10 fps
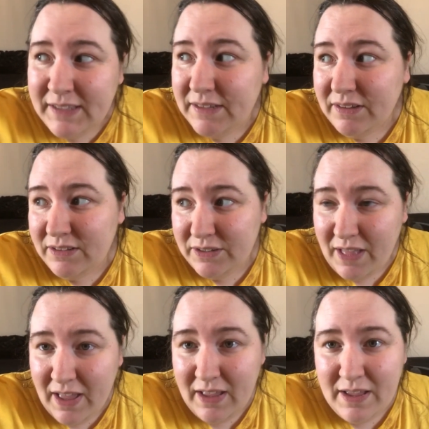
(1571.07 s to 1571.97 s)
So I'm going to
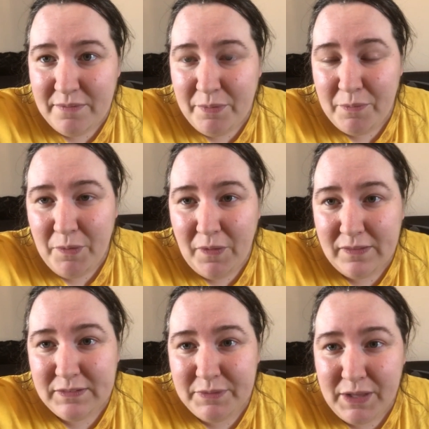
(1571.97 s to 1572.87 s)
do that and put them all
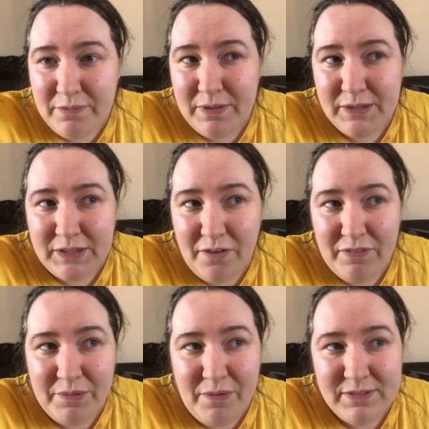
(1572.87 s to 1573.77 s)
onto my computer.
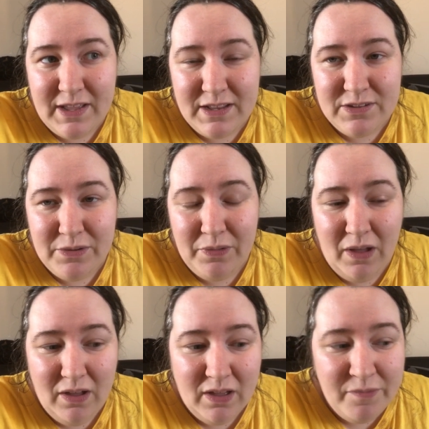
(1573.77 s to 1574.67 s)
Hopefully it won't take too
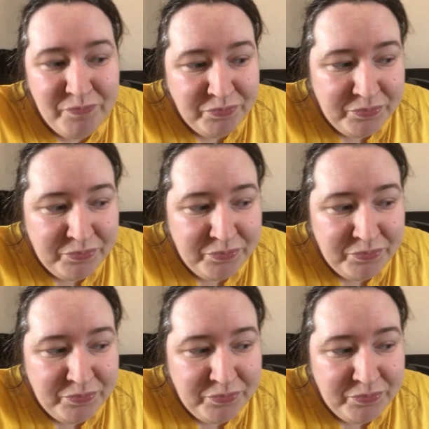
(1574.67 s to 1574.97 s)
long.